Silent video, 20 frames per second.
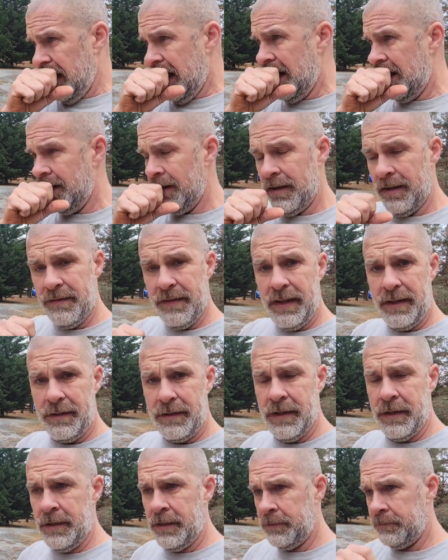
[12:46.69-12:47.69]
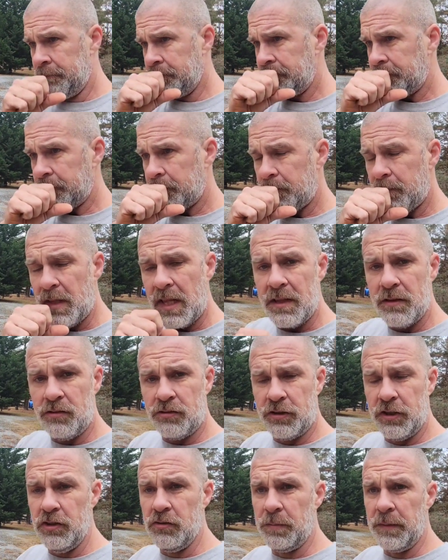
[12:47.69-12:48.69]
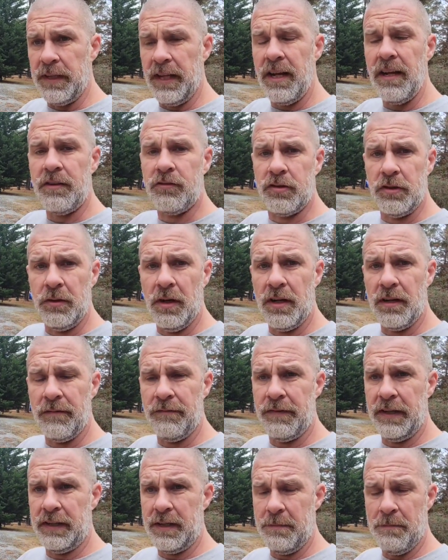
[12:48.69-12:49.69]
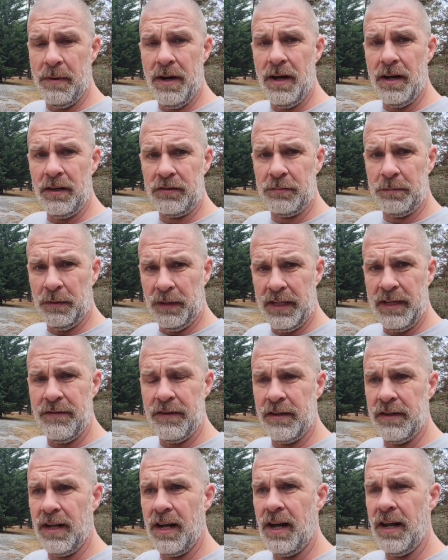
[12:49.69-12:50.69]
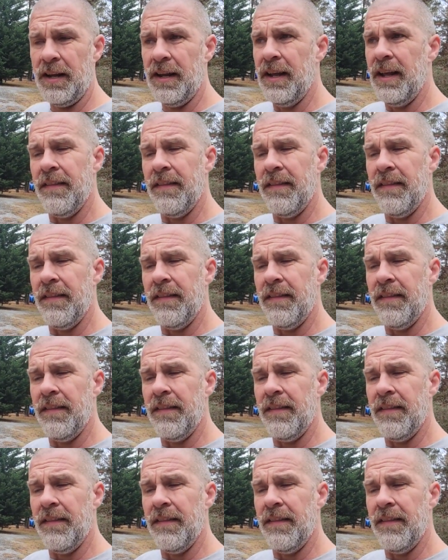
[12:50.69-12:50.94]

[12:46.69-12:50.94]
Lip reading: And excuse me, they're $250, believe it or not.